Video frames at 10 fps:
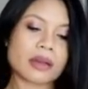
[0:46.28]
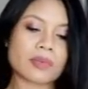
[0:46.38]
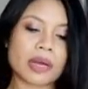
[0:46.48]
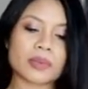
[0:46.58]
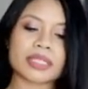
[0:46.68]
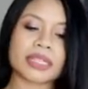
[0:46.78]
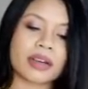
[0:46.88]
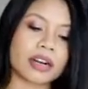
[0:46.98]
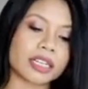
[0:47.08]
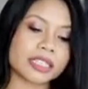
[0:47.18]
what was the
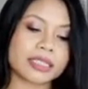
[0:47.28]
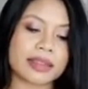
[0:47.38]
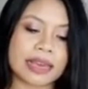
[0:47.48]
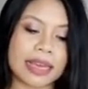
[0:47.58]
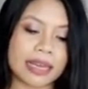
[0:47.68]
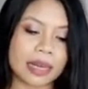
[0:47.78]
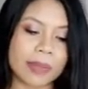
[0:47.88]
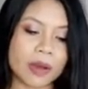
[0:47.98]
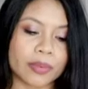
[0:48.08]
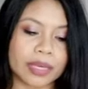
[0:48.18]
hardest thing
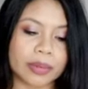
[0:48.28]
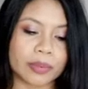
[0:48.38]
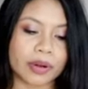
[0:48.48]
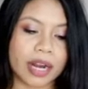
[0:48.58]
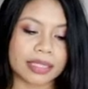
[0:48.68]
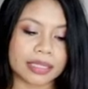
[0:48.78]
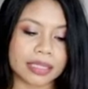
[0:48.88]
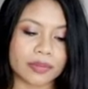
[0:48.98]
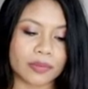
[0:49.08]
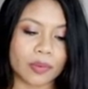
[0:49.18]
about being pregnant